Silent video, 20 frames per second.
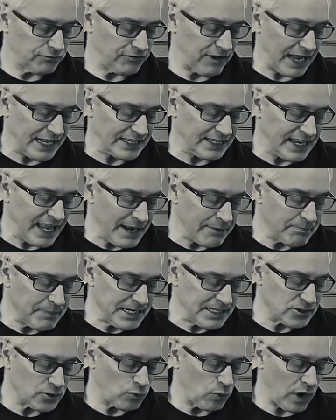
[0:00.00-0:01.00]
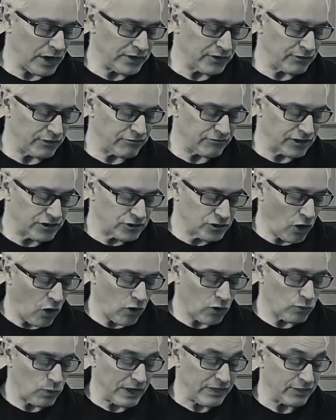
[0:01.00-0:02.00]
fact led me to wonder if a
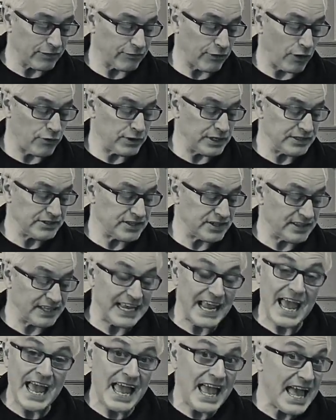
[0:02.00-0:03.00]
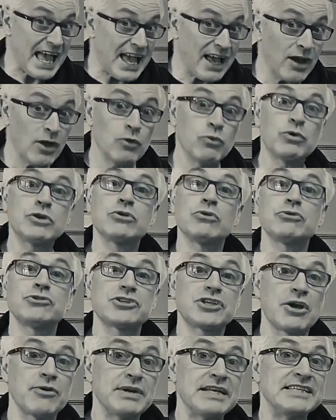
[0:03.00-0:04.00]
dog, when thrown into the air, would
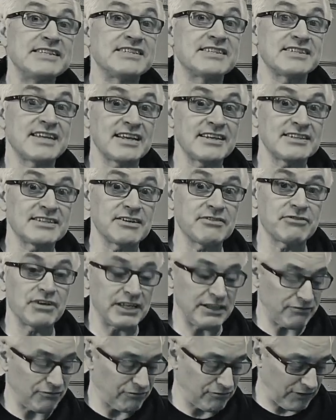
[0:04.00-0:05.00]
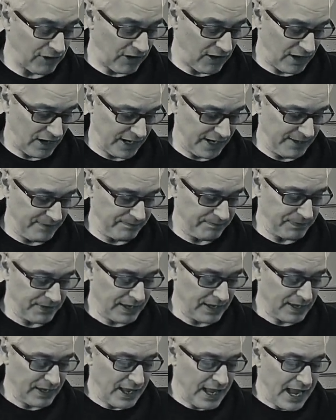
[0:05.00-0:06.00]
also instinctively fly.
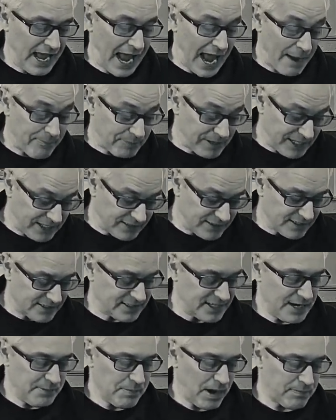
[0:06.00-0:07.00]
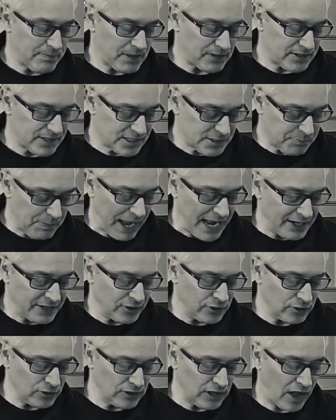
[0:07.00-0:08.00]
Happening to see my mother's
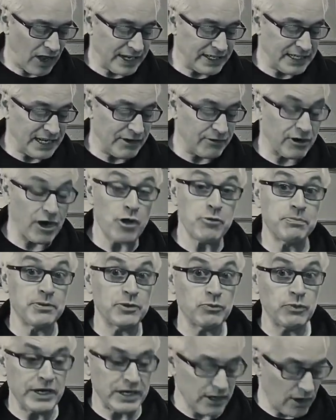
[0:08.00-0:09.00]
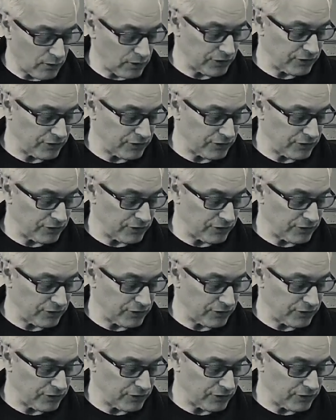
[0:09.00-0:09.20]
spaniel lying near an open window